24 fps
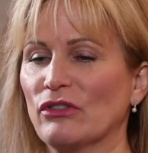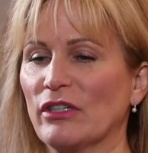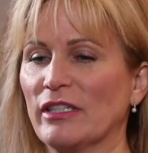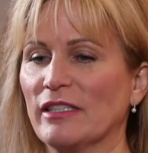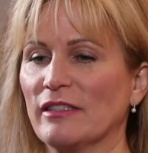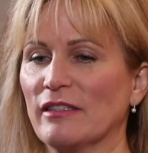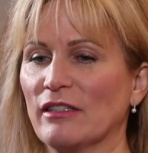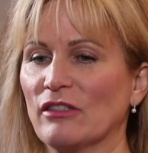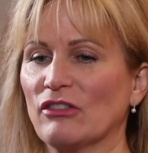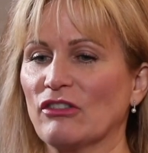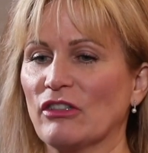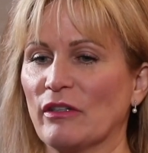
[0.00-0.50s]

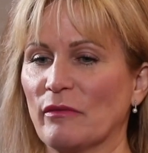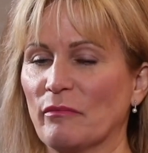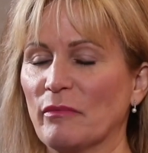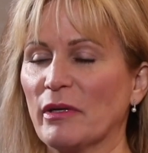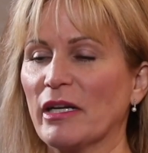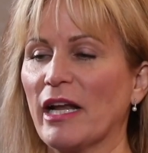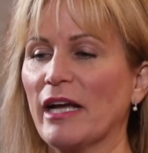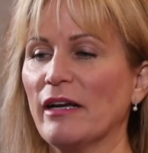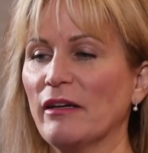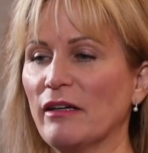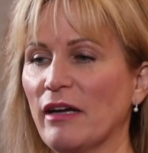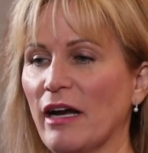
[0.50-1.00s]
transition.
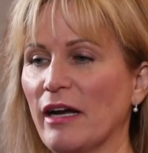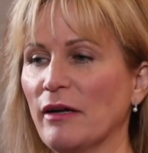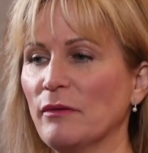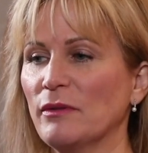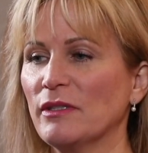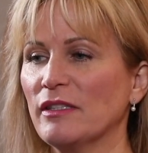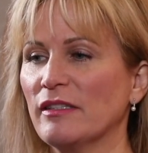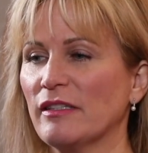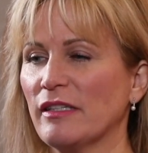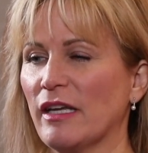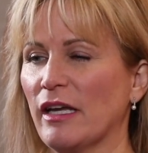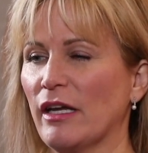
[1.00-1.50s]
But I
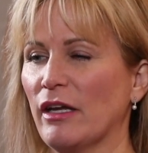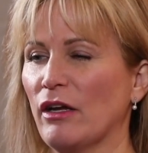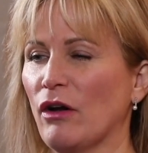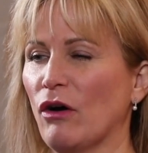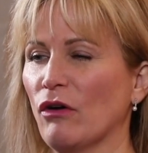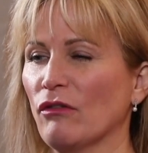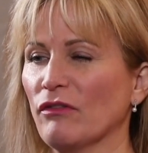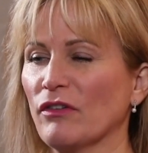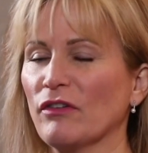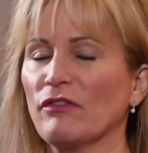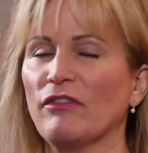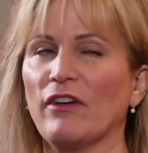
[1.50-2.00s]
would say
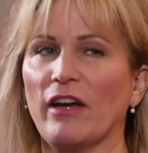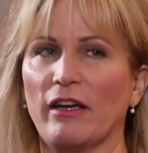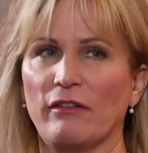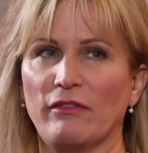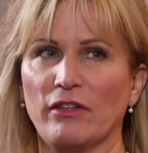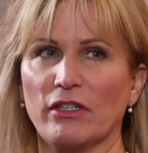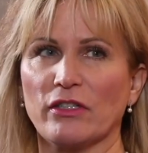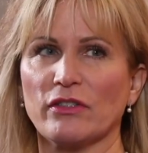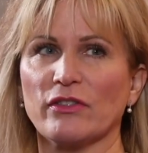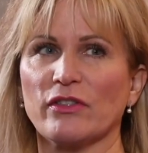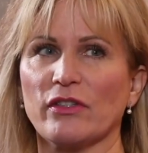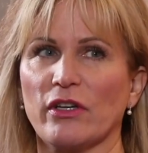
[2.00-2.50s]
over
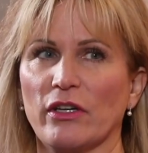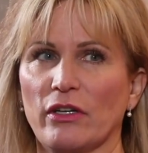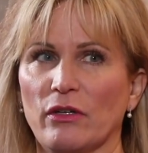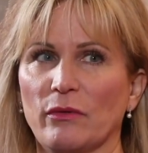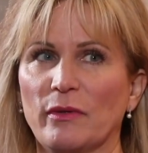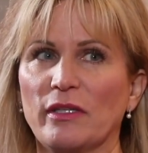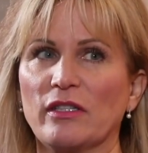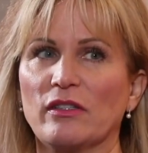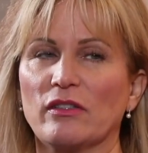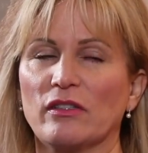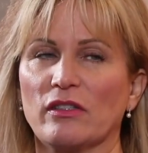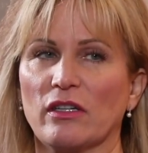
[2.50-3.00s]
5 years ago,
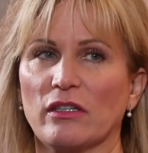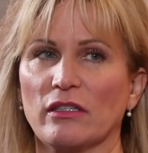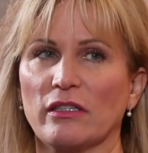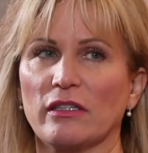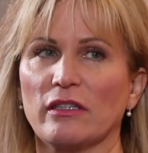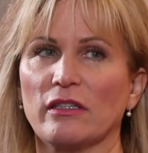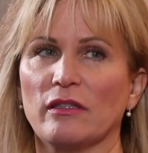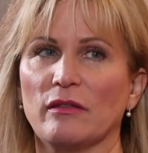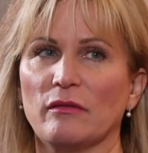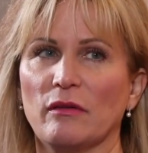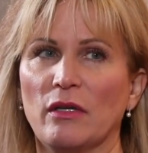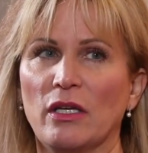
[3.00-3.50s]
we
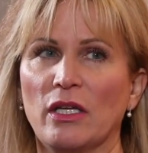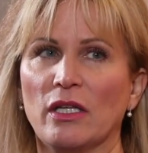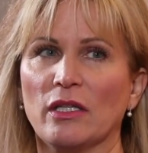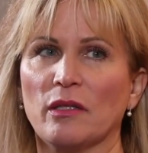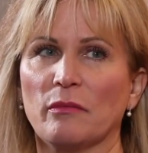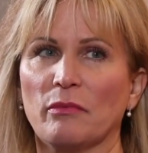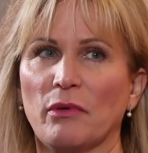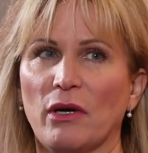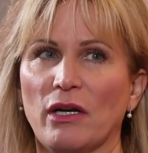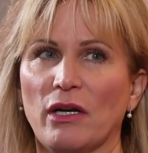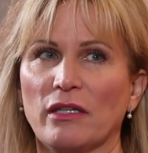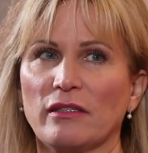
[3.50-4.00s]
started
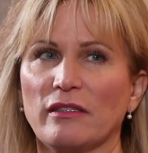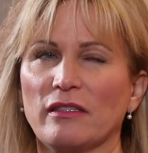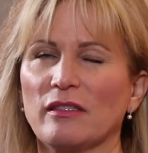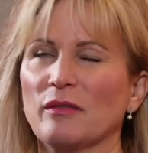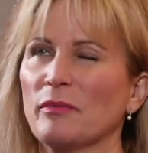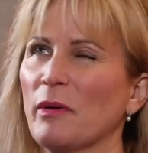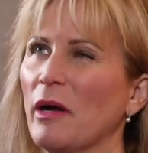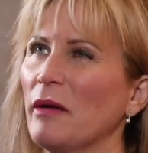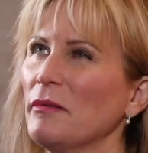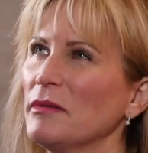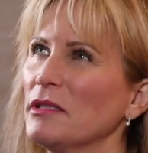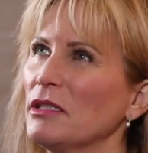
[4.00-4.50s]
the process,
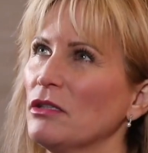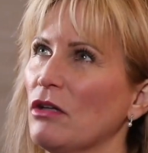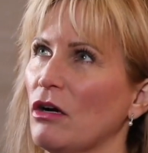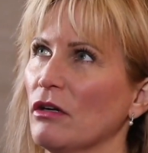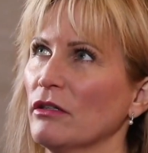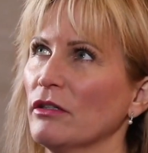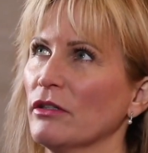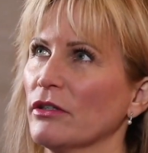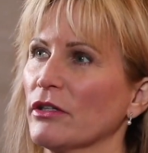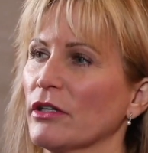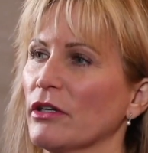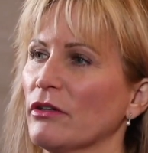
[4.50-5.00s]
probably
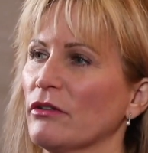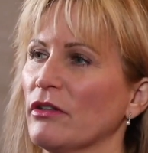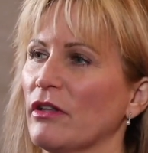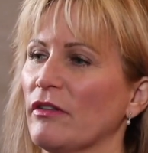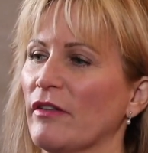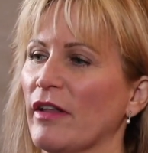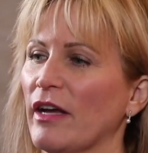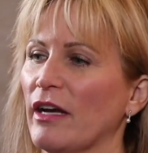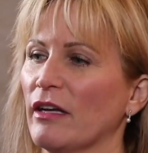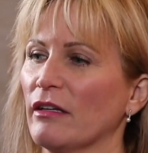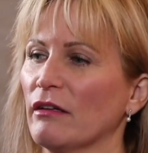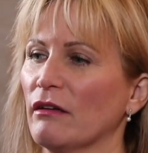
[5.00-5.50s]
longer ago than
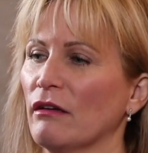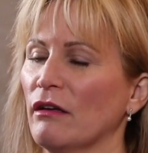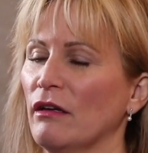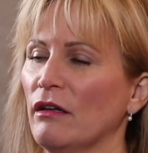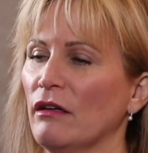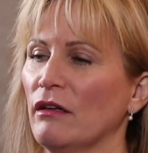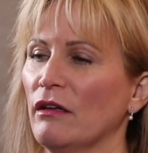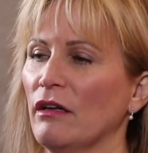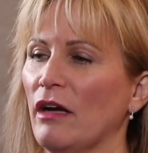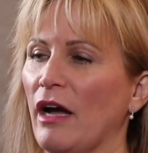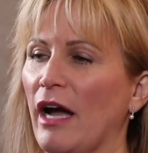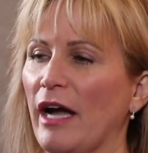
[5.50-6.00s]
that.
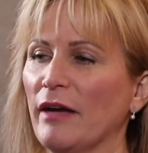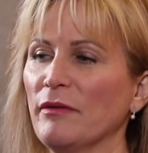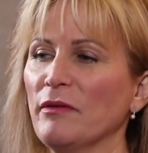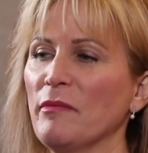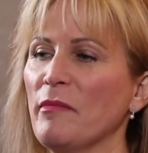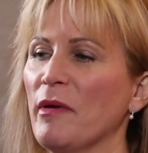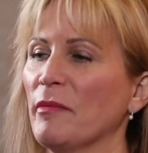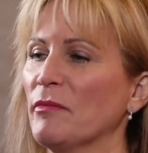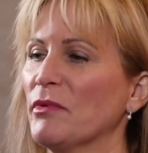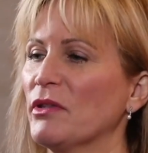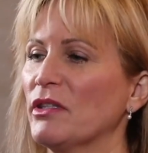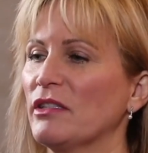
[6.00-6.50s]
I
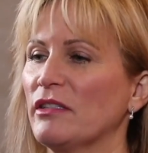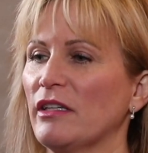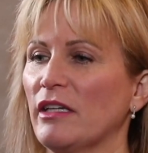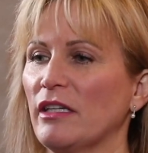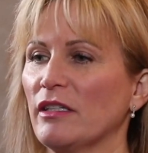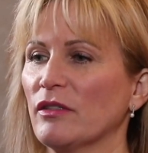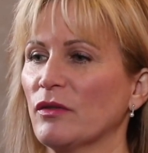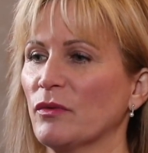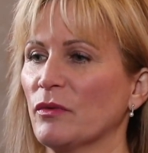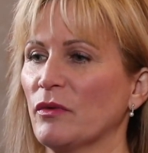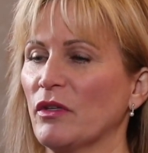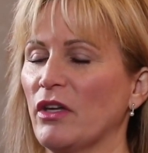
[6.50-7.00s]
remember the
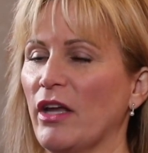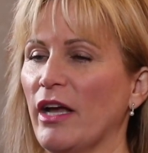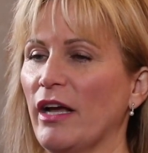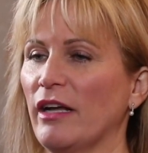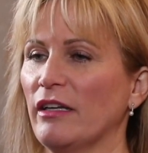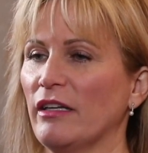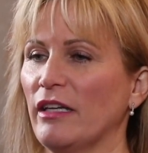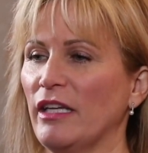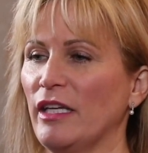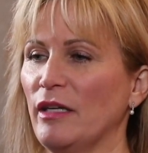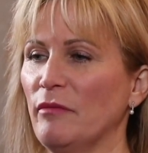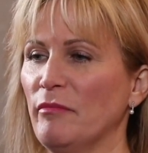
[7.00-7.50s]
days when you
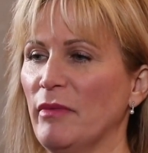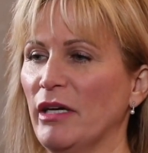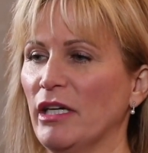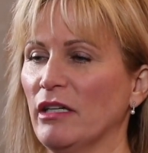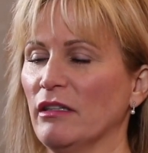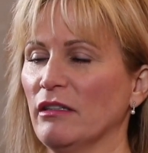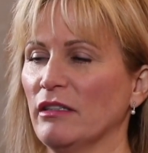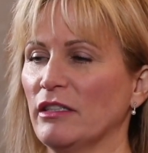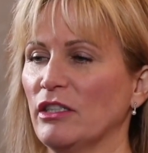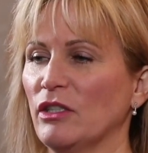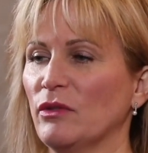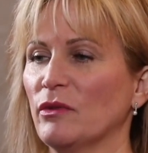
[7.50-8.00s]
had
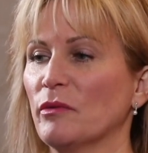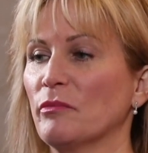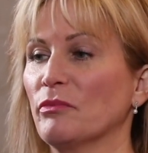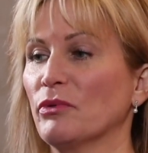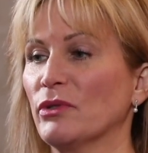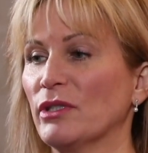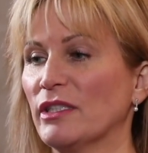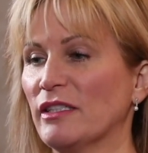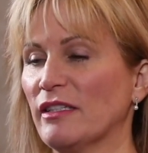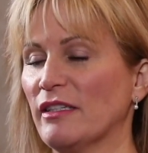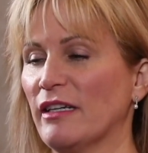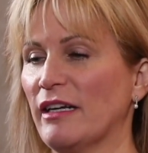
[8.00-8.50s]
email and you would
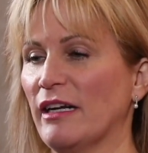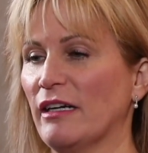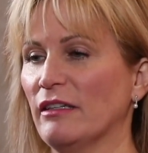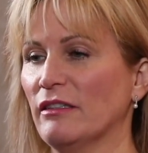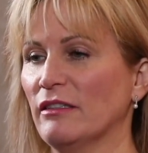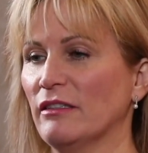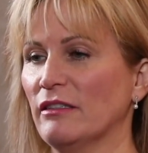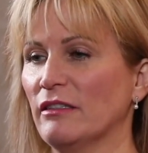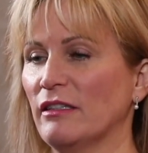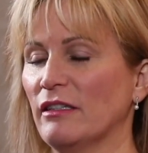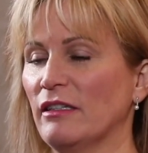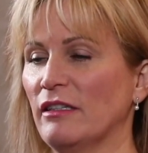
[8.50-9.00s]
print it
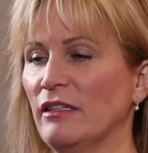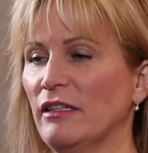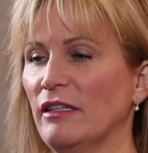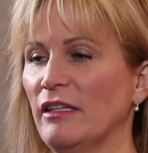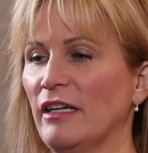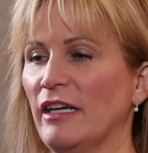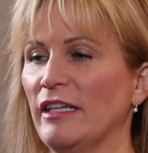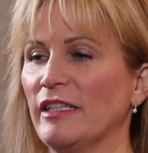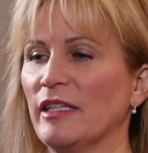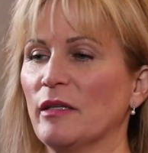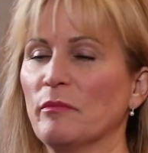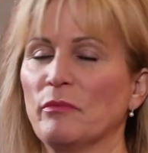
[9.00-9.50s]
out
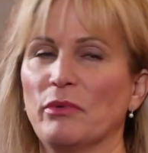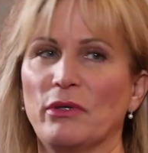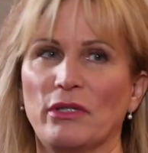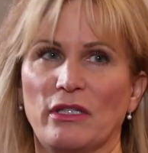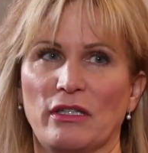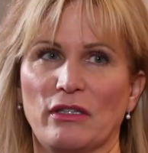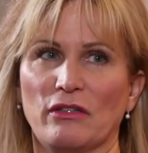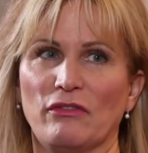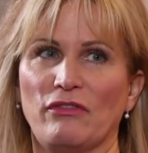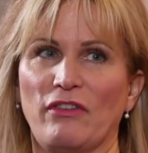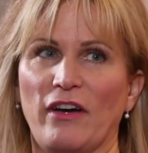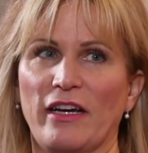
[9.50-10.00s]
and then put it
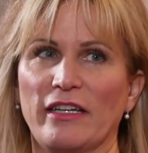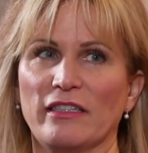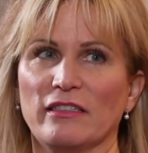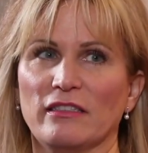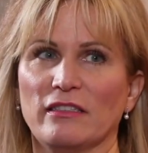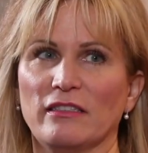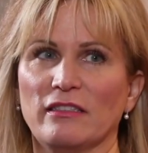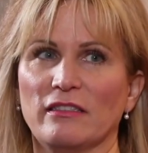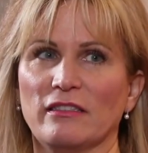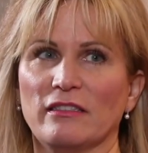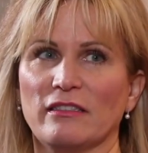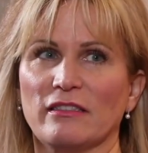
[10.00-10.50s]
in the
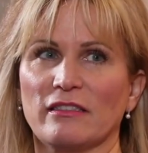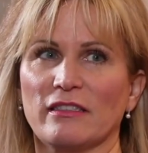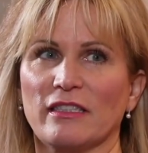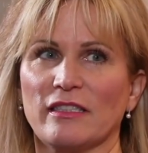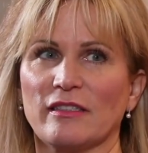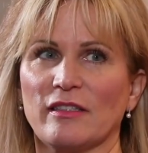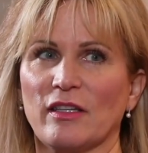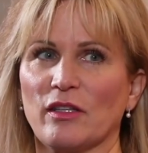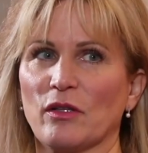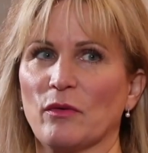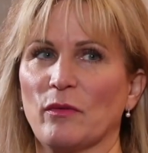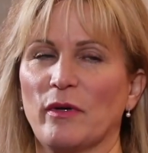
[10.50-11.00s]
file,
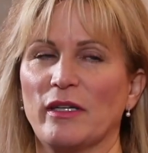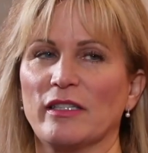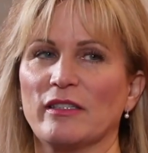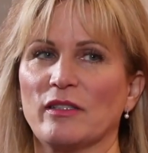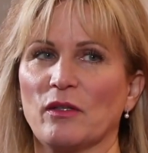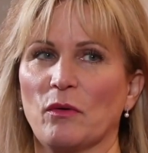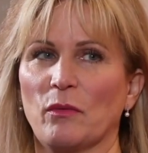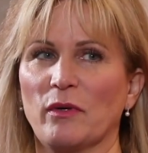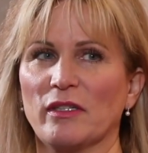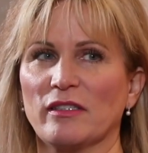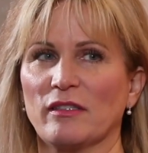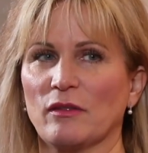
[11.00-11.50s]
because otherwise
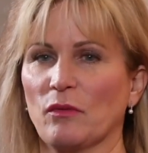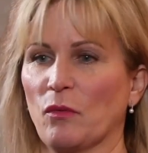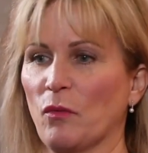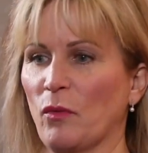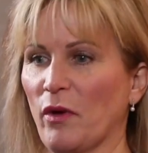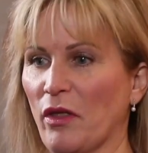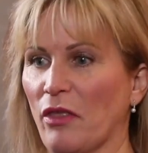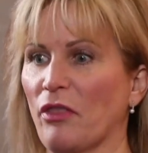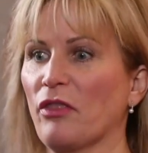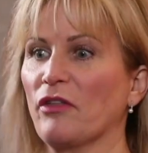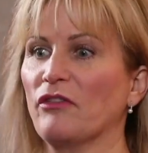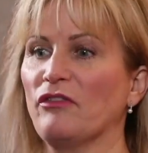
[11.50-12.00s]
it wasn't
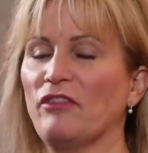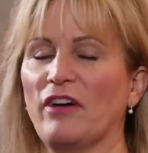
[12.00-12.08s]
with the